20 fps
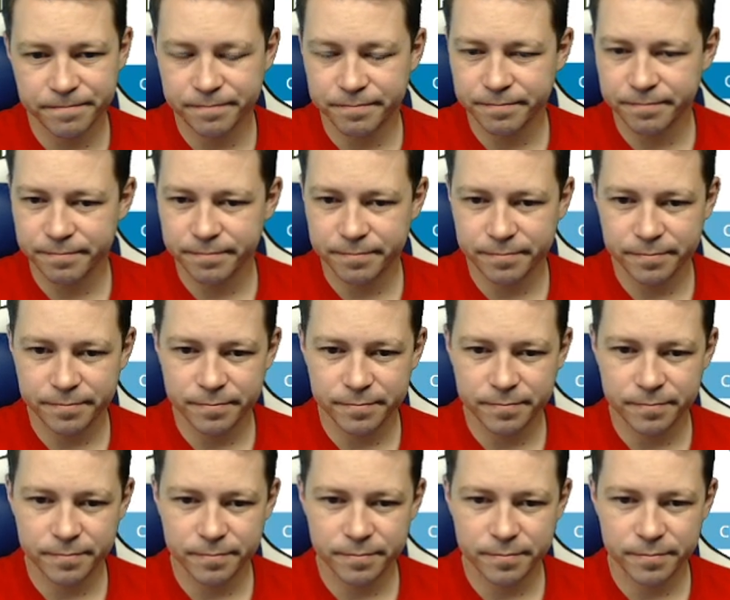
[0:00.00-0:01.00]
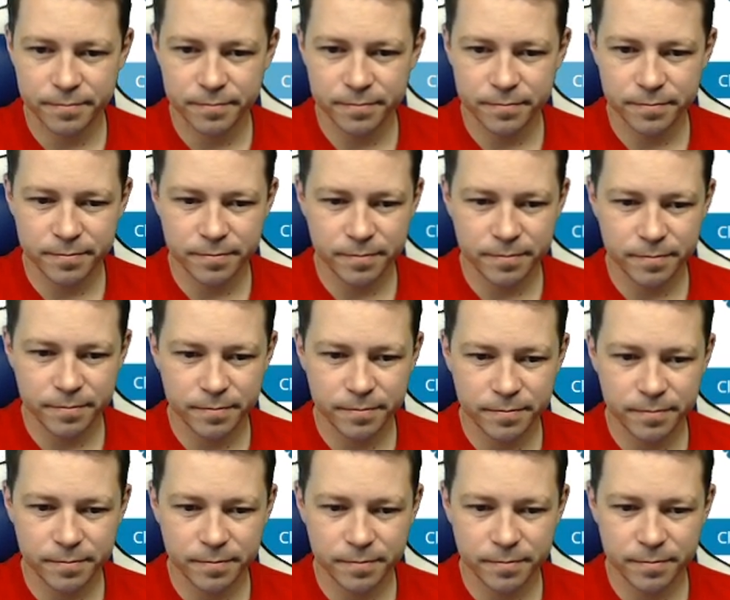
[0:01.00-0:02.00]

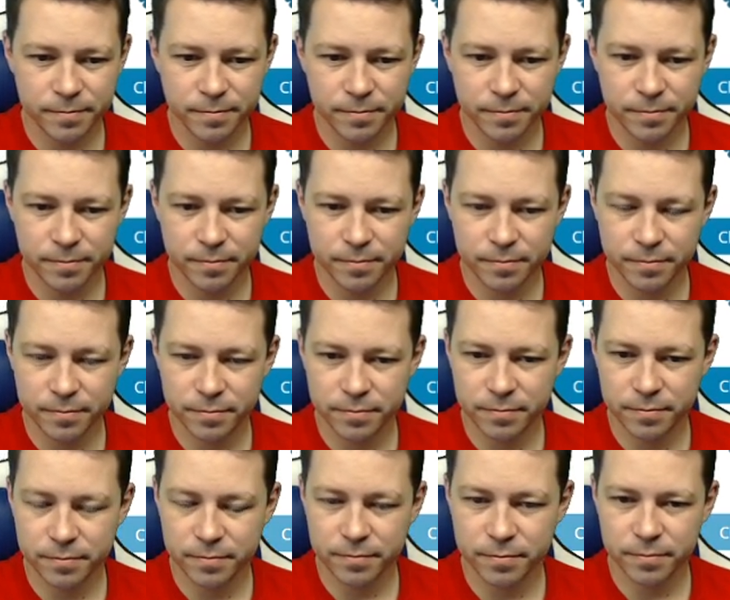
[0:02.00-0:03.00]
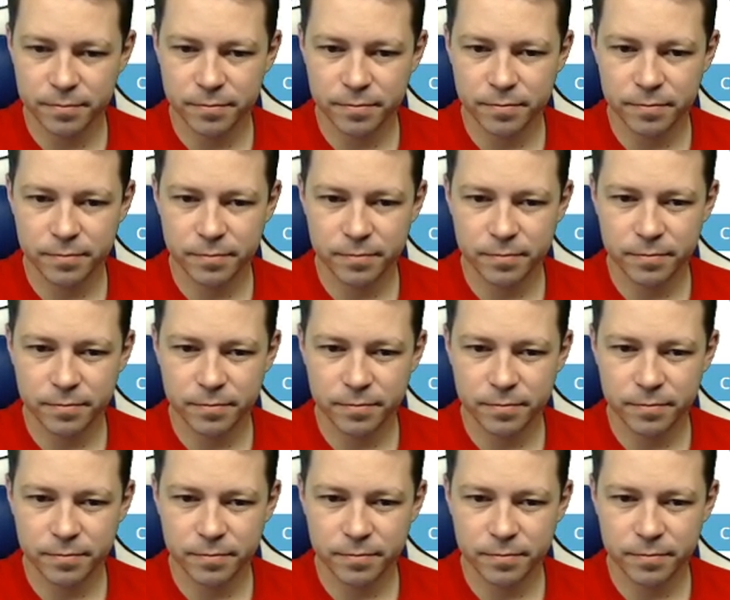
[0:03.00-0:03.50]
Nobody speaks.